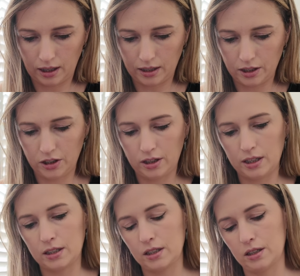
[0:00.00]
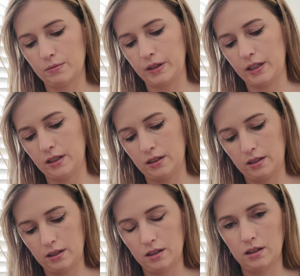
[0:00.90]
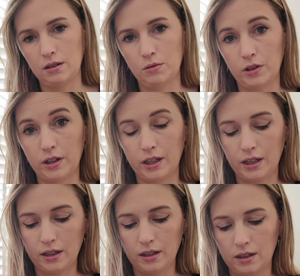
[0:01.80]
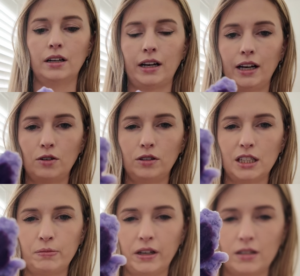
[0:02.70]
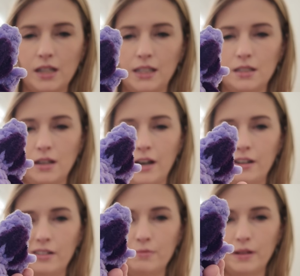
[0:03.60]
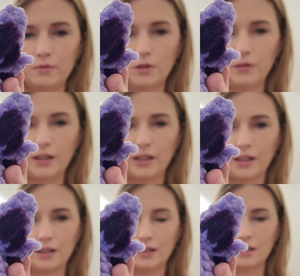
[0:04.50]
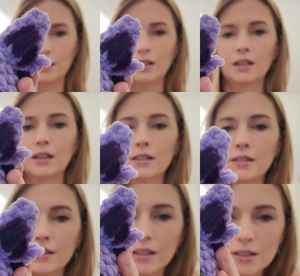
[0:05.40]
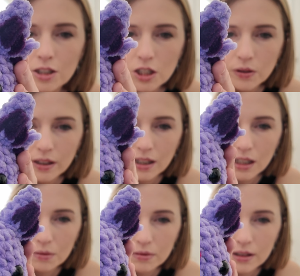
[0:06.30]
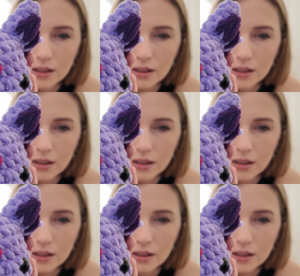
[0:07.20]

And then you guys can tell me what you think. Okay, ignore this bit because I need to tie it off, but what do we think? Is it showing up?